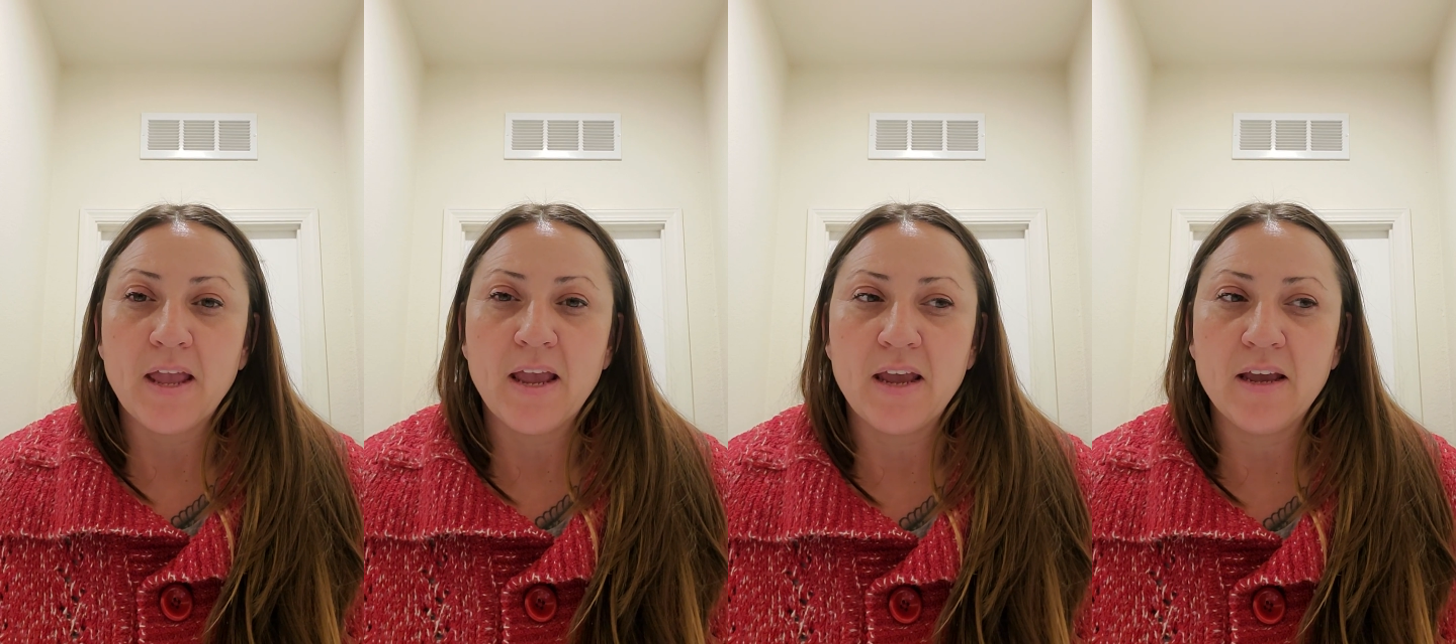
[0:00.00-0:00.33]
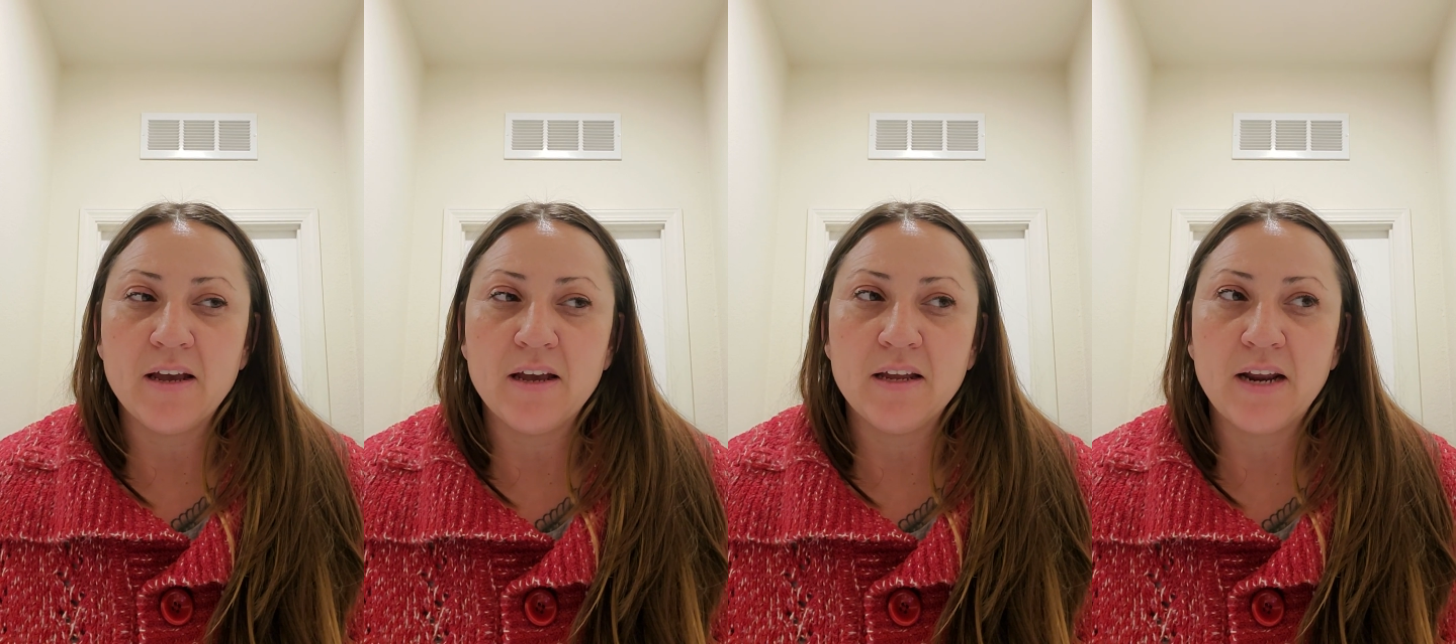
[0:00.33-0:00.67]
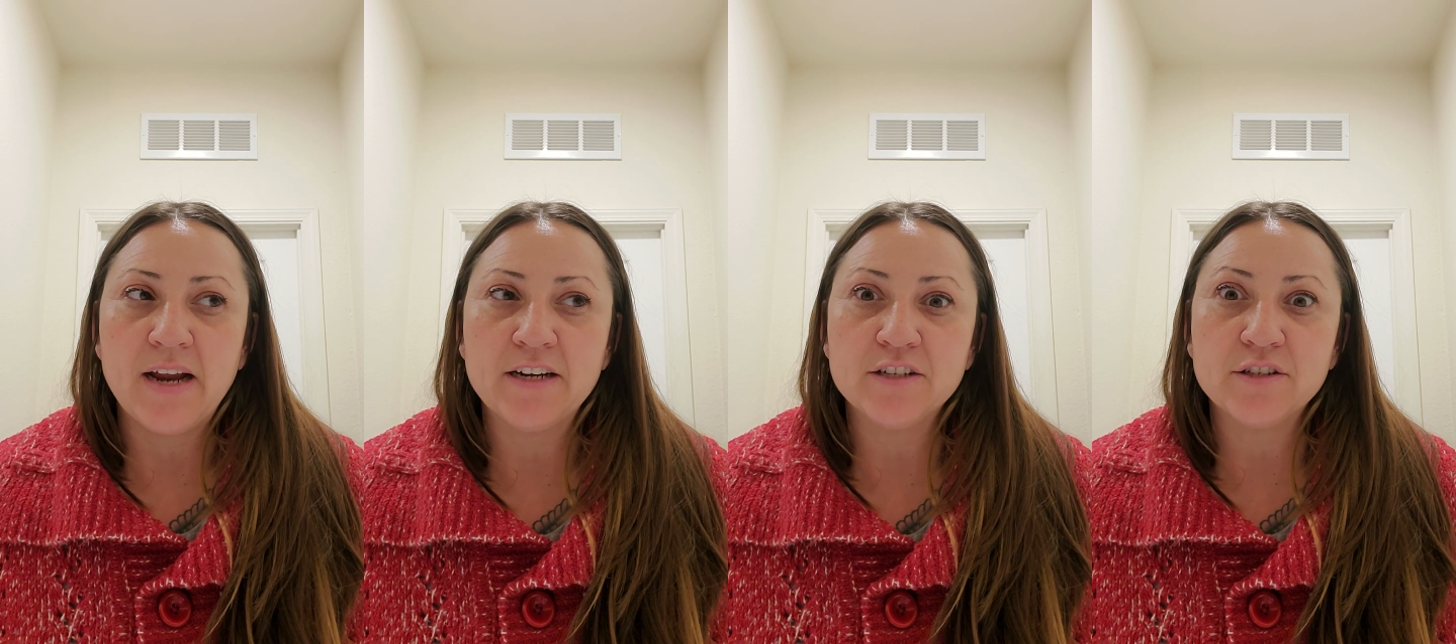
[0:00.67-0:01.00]
And
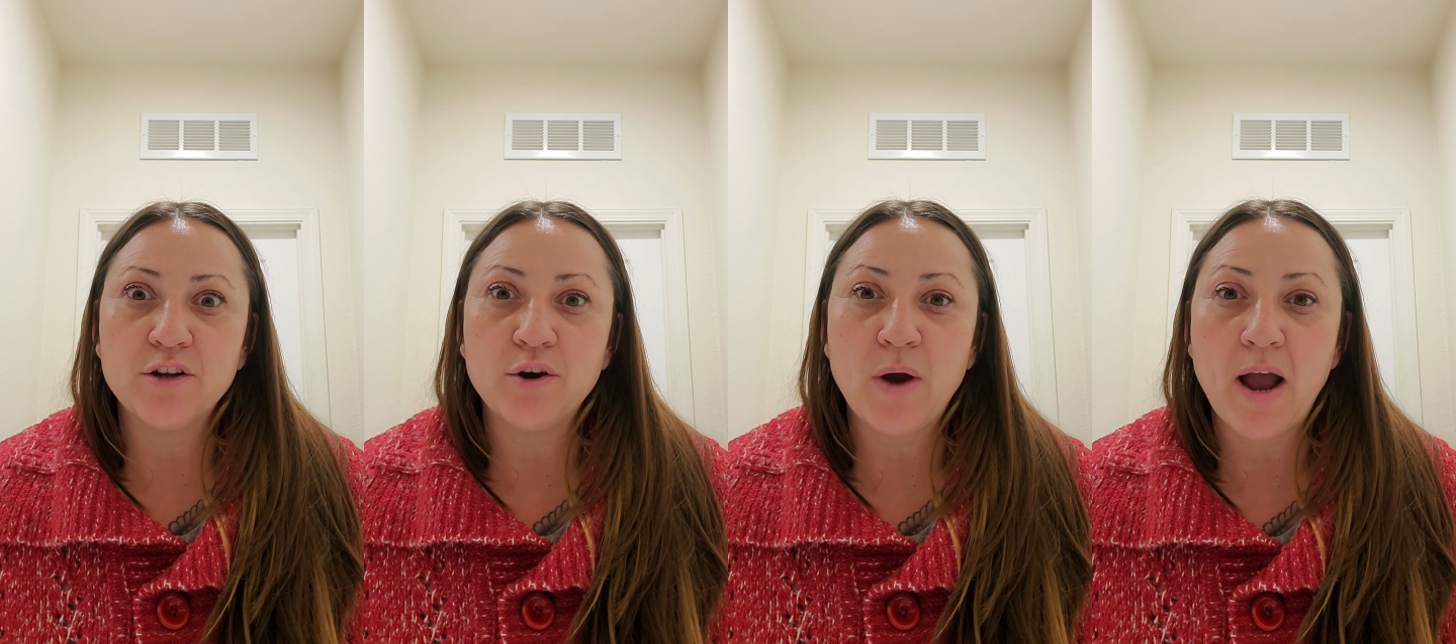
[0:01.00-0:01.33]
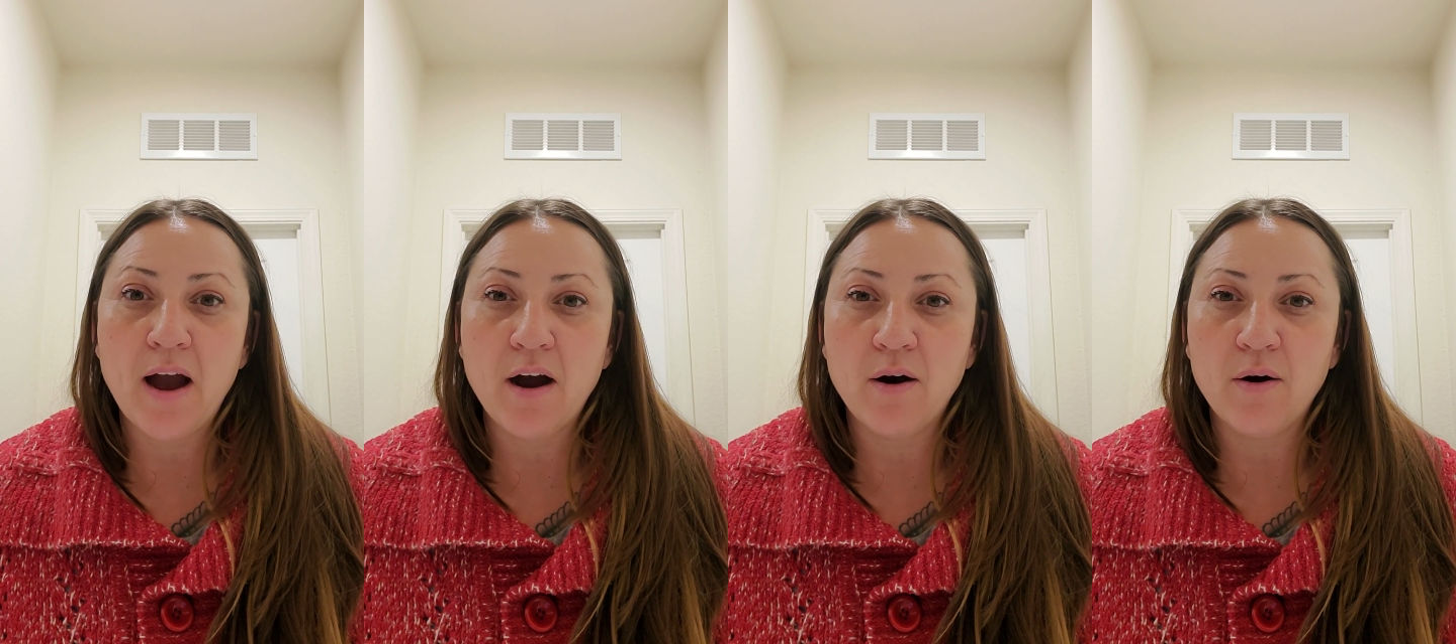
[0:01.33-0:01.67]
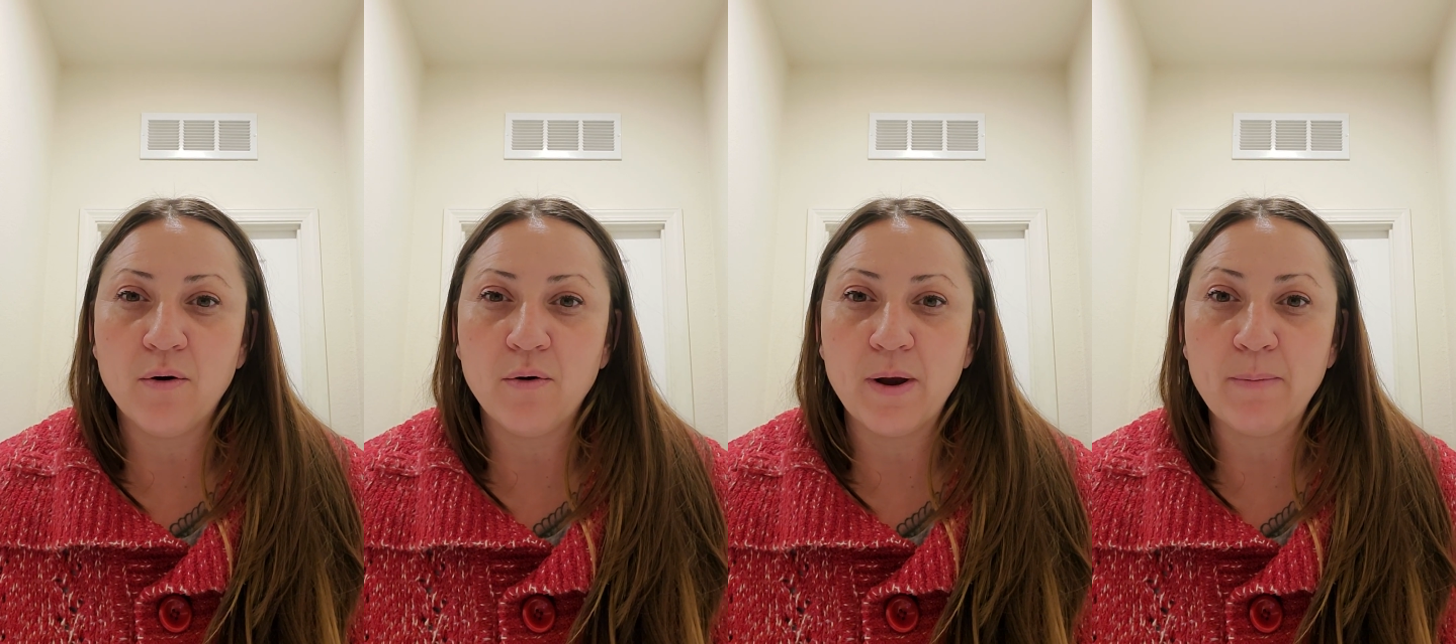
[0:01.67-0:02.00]
I just know
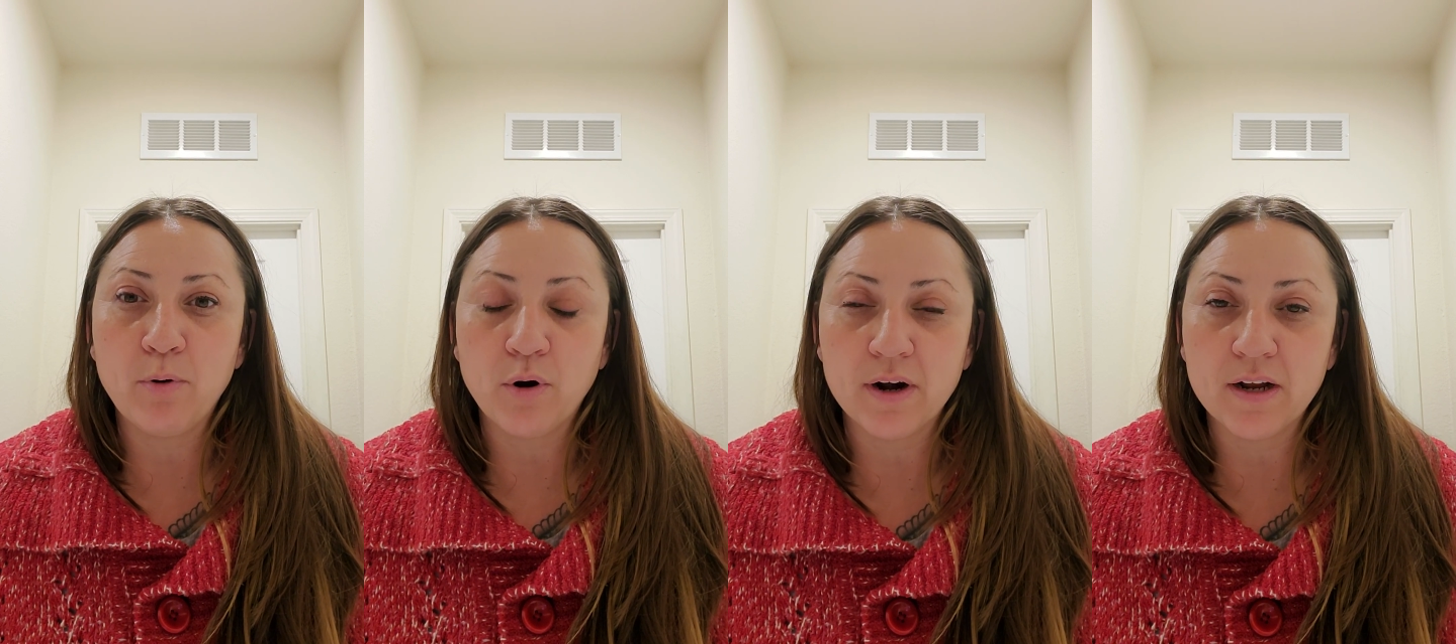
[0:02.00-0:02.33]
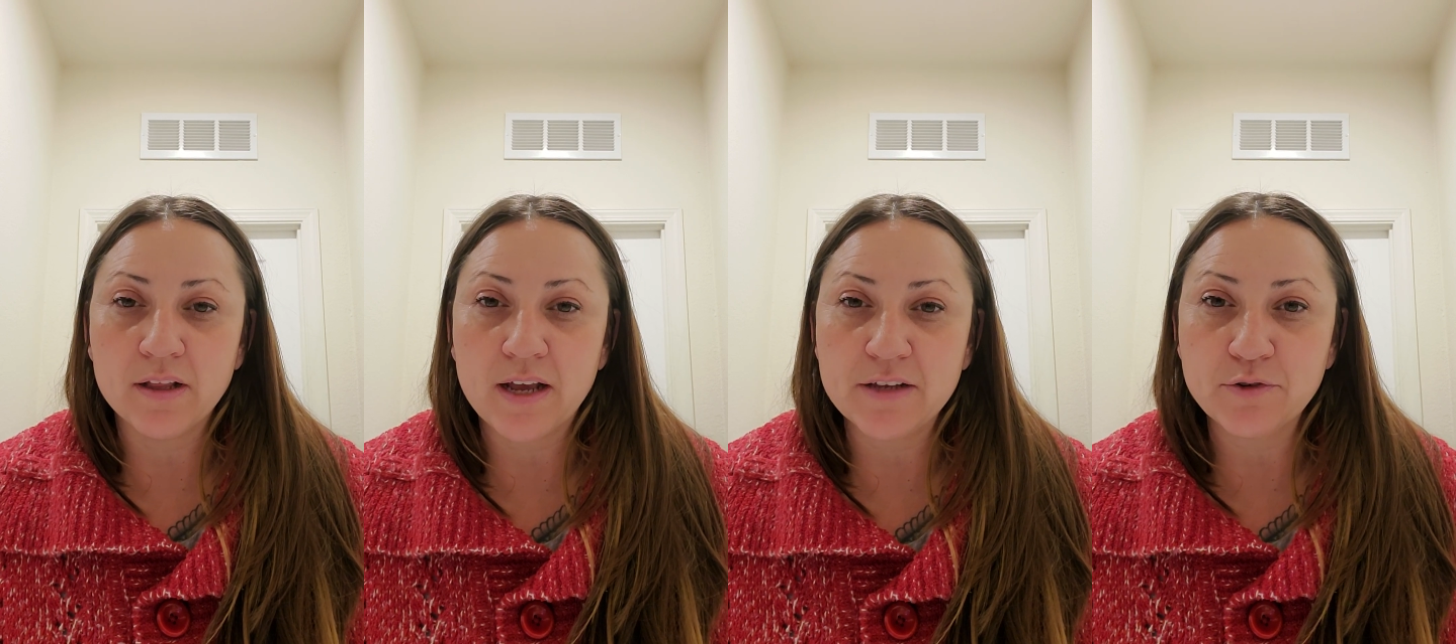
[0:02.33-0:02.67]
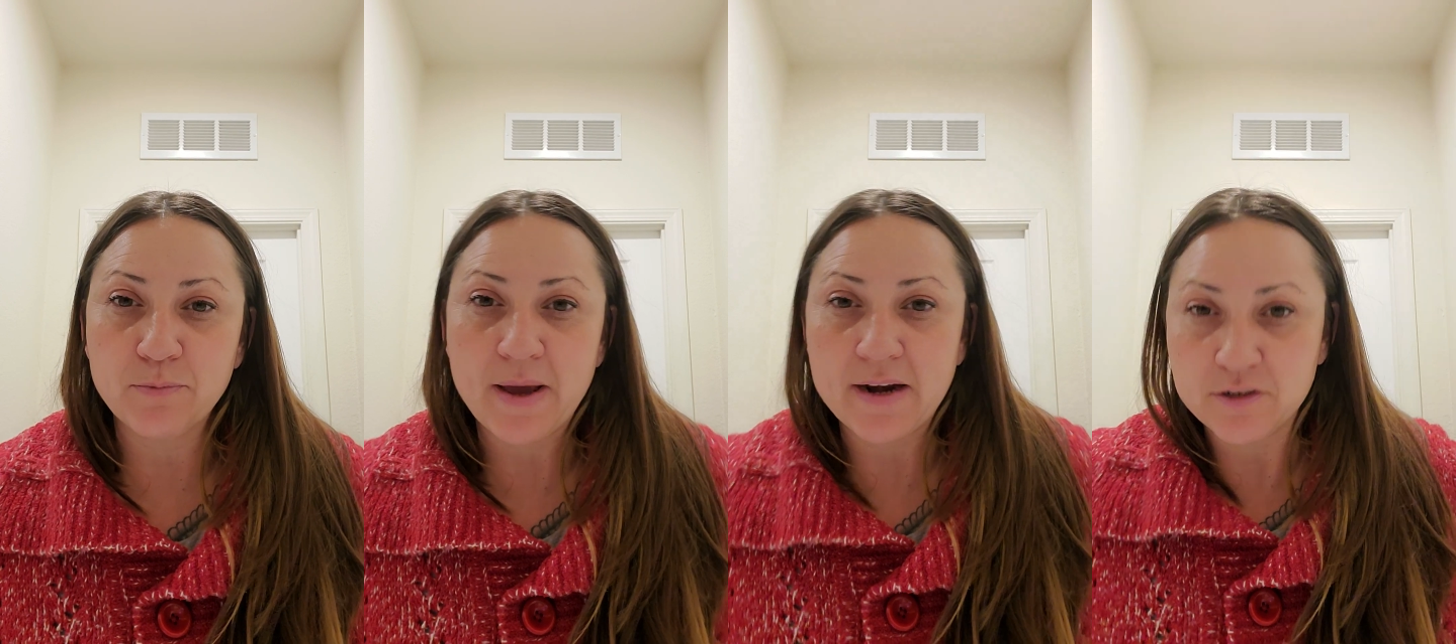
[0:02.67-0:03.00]
how important
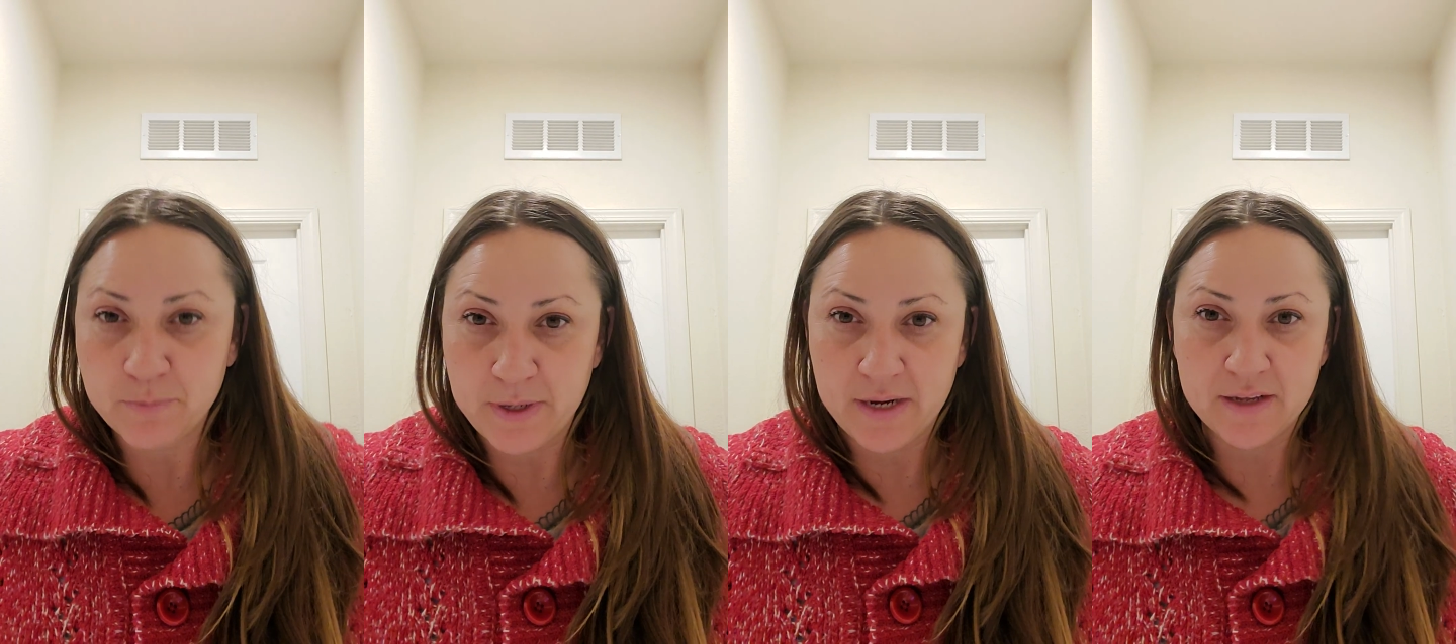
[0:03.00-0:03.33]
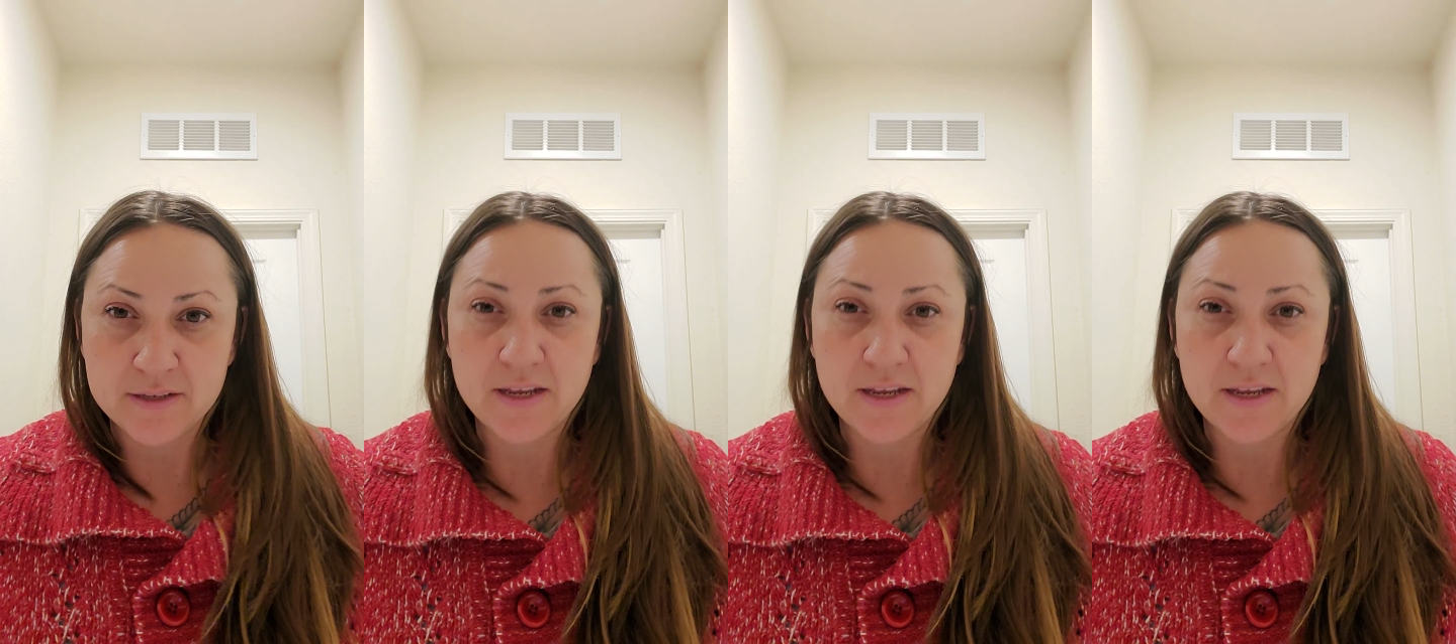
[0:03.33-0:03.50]
classroom management is.